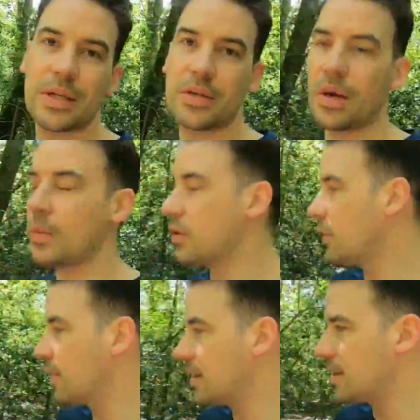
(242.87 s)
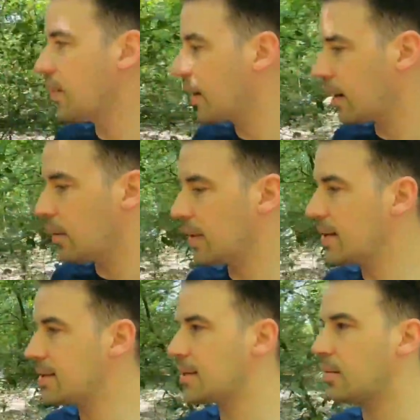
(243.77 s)
seal, so I'm not sure if this is something I would
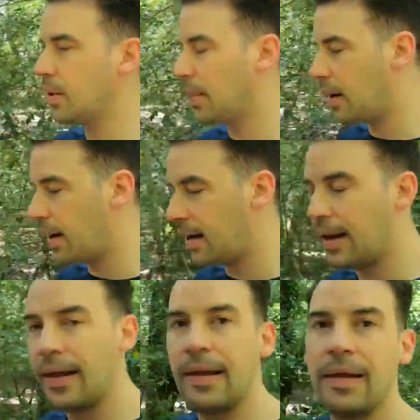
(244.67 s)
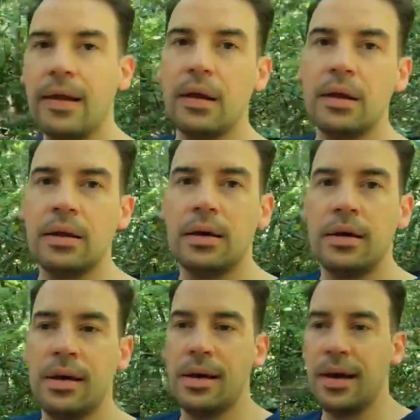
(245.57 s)
necessarily buy.
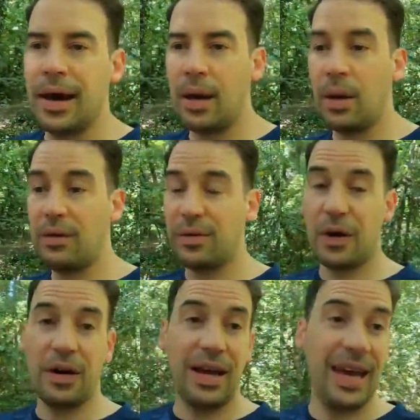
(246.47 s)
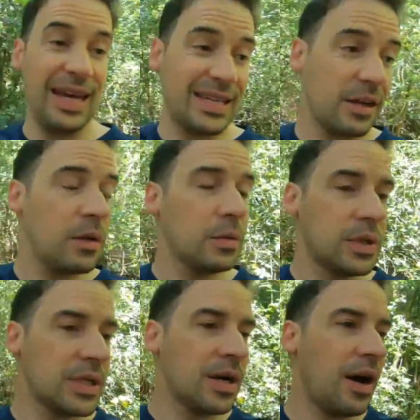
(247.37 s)
However, it is a cool
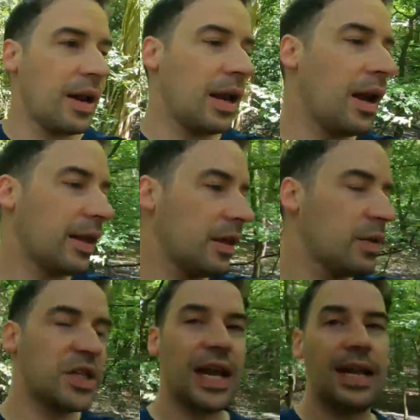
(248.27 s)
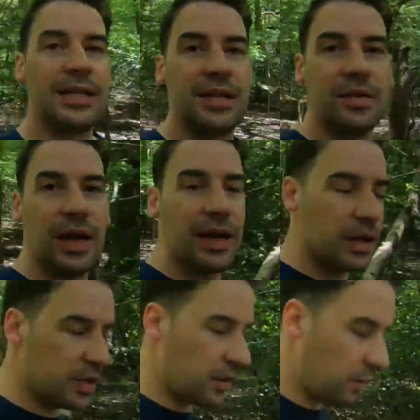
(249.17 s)
design. I like the originality of it, and
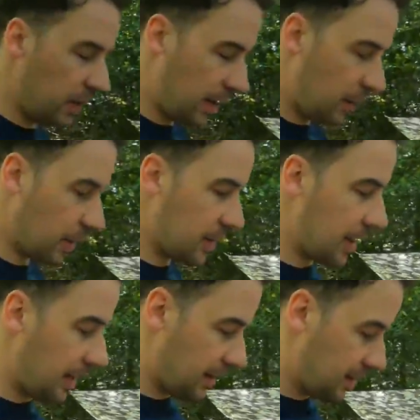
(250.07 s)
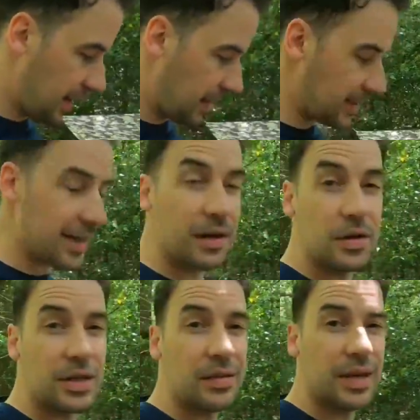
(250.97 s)
I do really want to take this out and
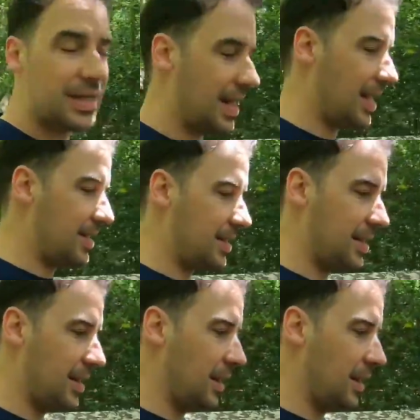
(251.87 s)
just give it a test.